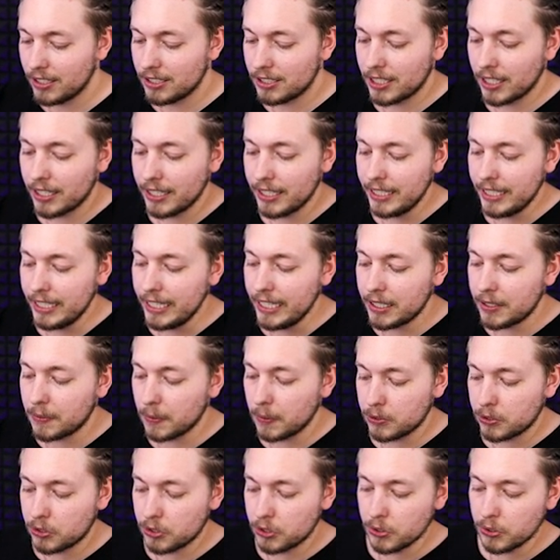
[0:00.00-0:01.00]
set it
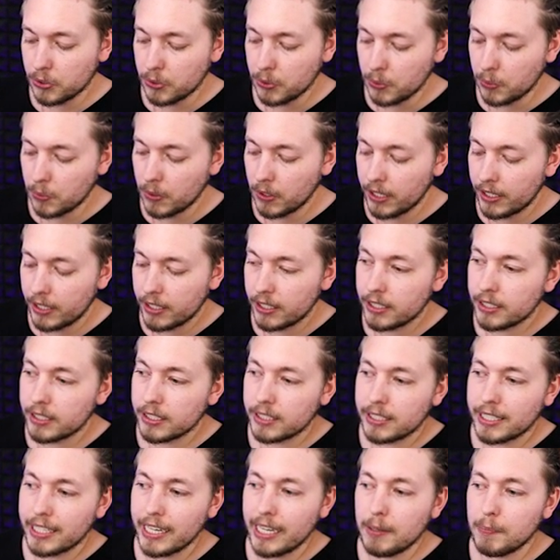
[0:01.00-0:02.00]
equal to
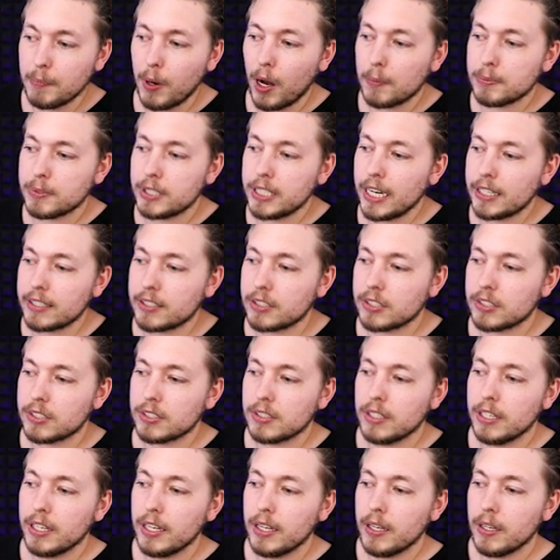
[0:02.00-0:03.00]
game
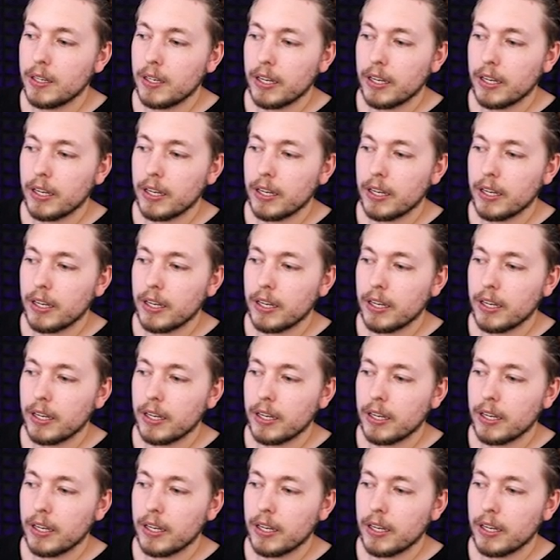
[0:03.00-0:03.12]
objects.